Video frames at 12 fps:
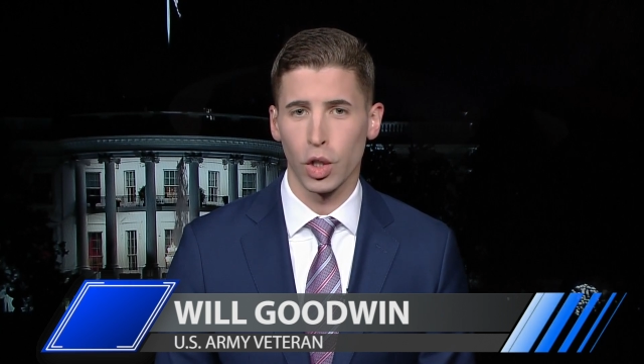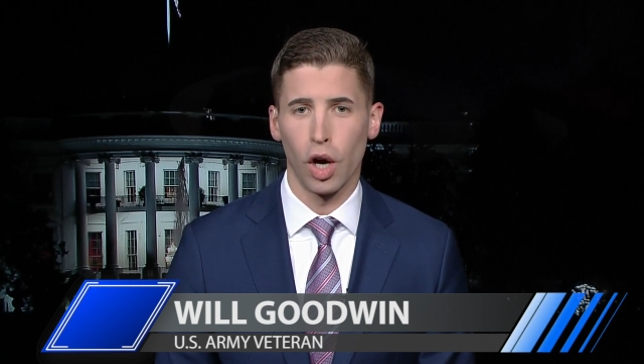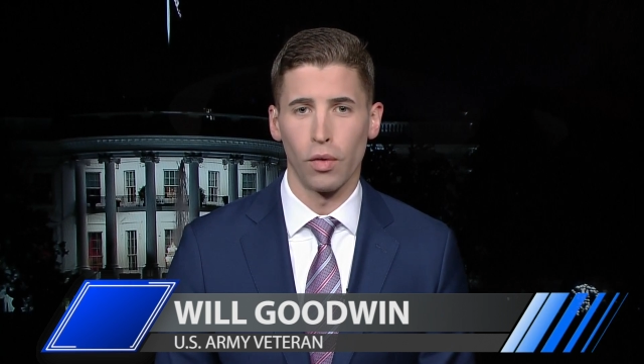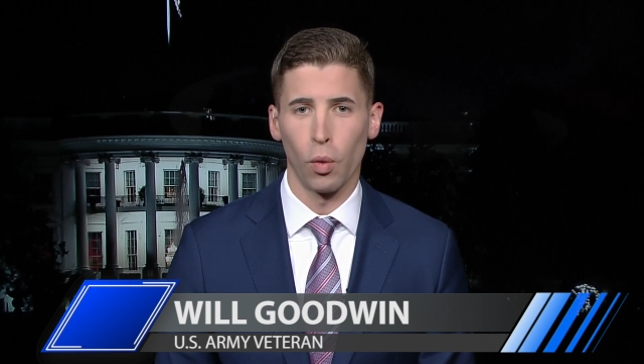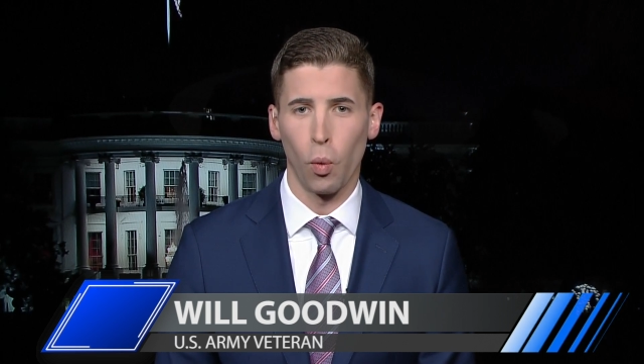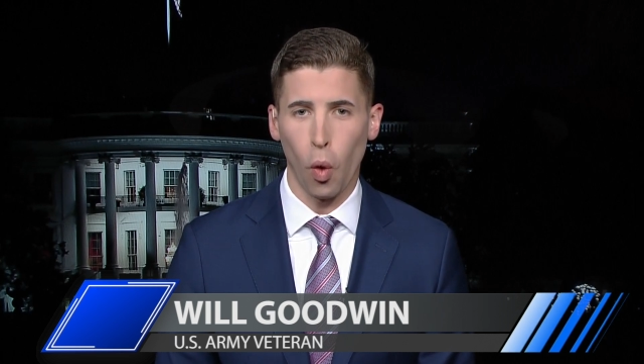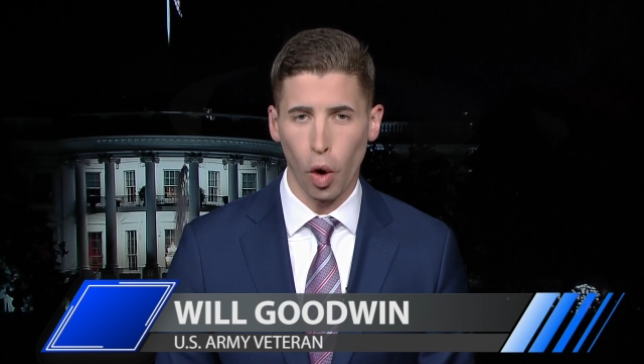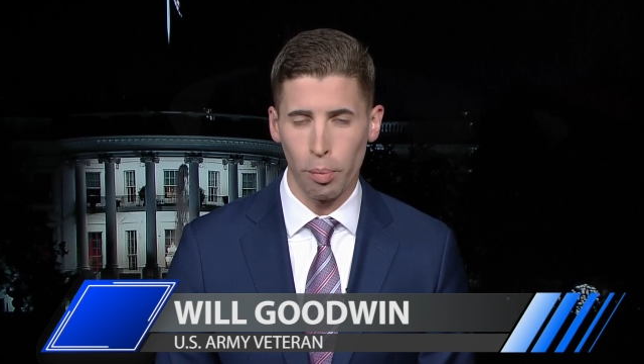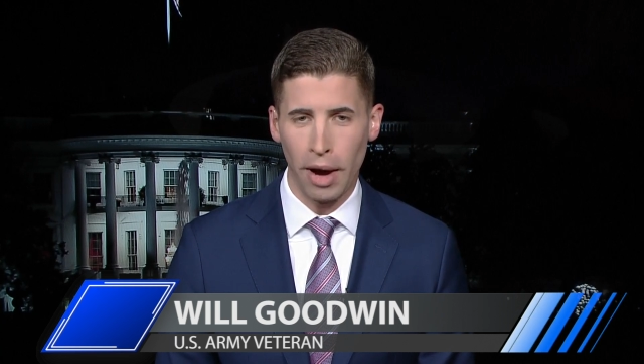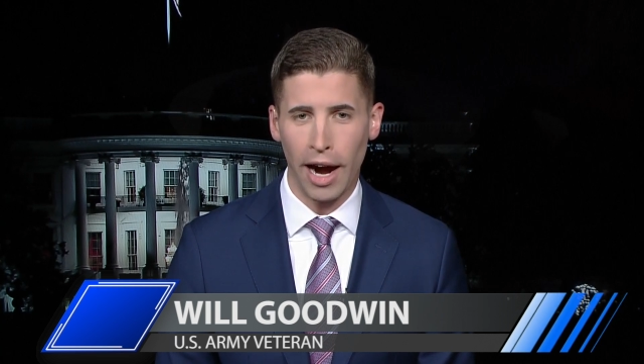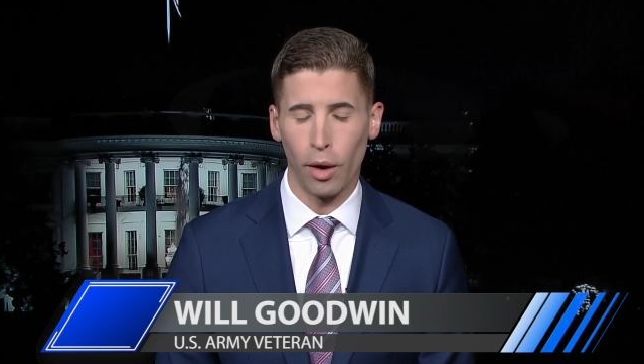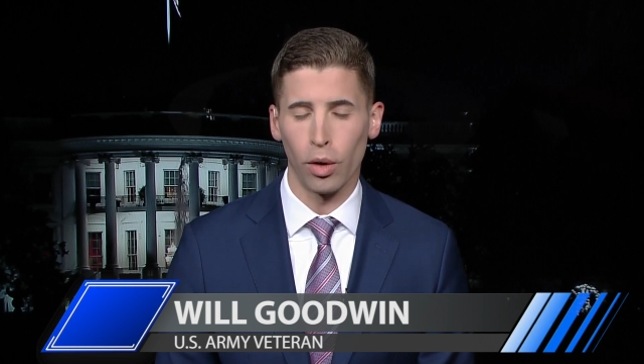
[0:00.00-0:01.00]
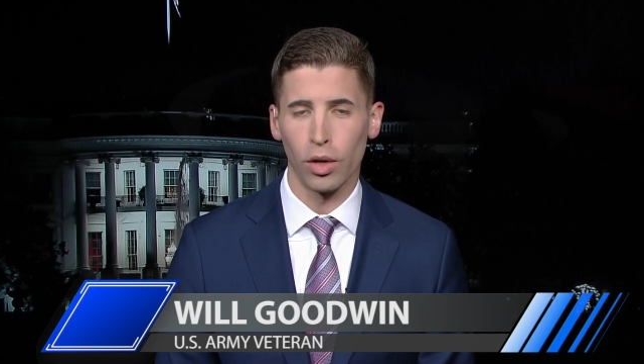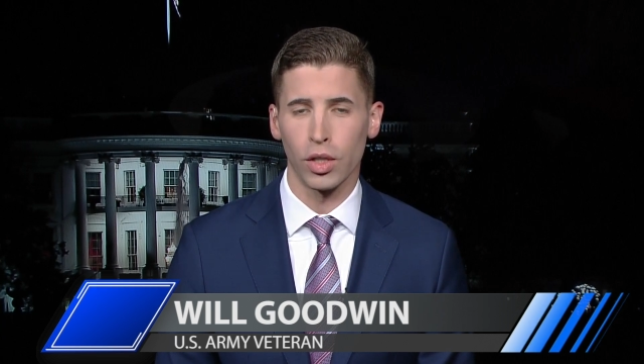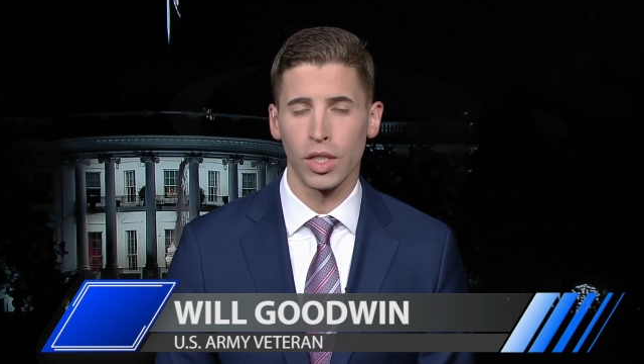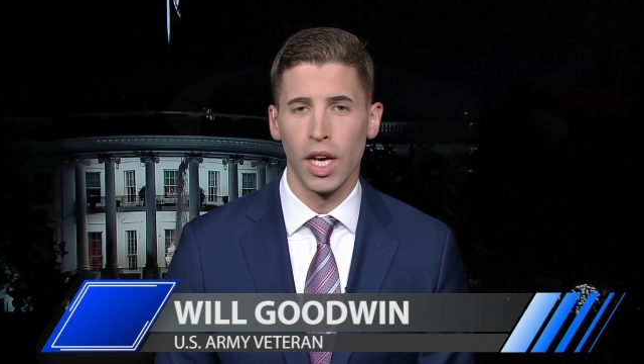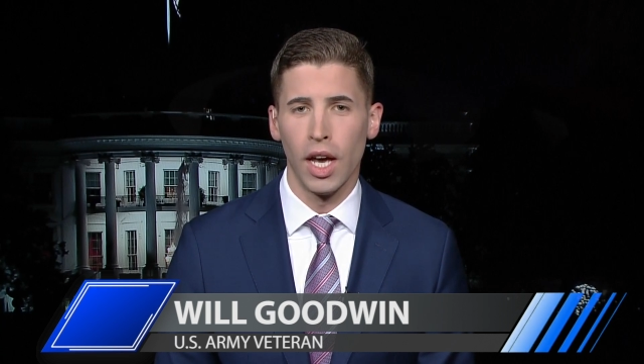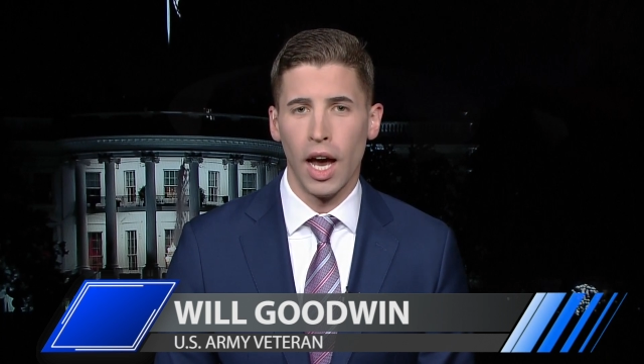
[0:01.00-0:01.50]
over war
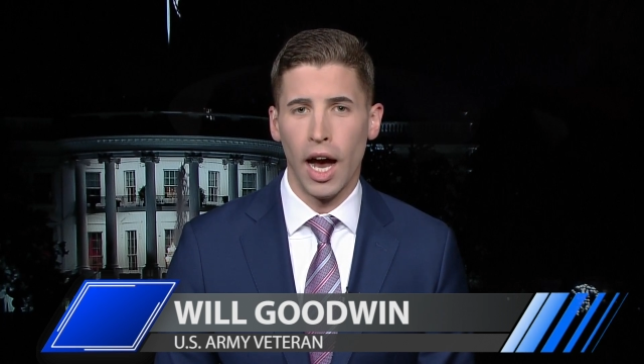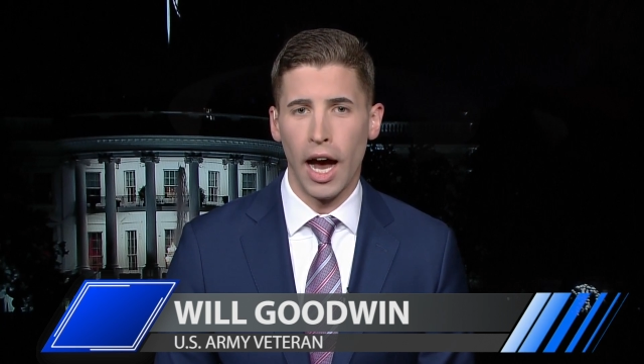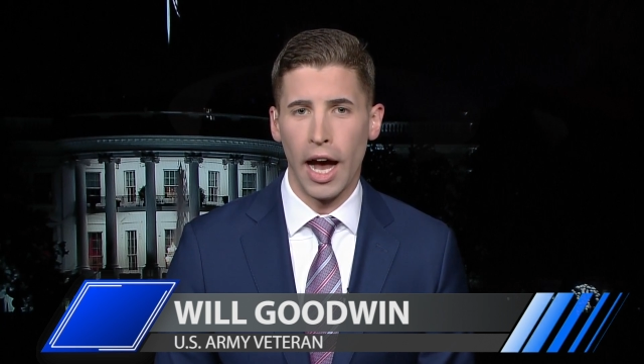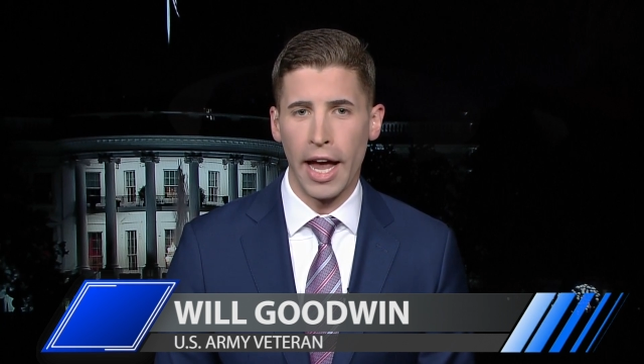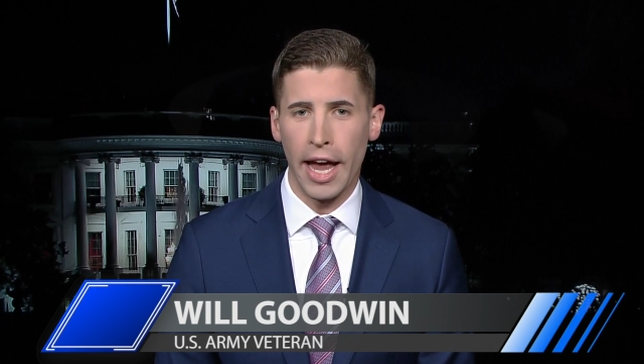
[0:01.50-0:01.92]
powers uh,